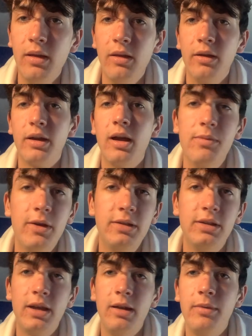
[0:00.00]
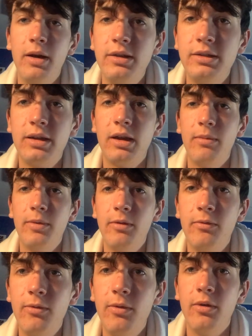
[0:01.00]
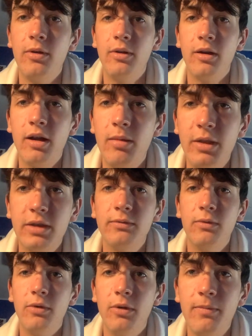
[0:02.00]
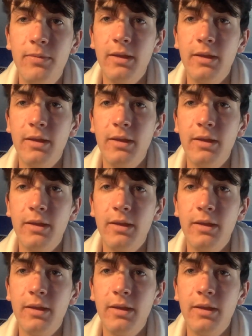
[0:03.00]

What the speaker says: A compound 10 binds to compound 4, or complex 4,